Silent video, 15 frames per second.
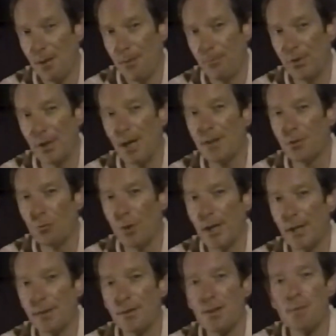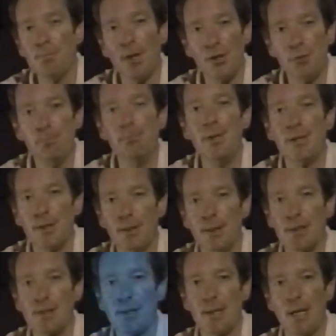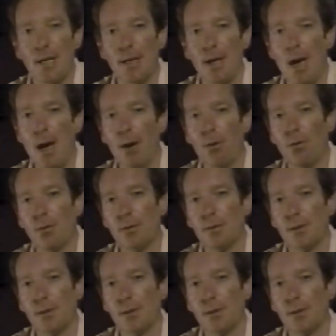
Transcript: But either way, there's much bitterness there now,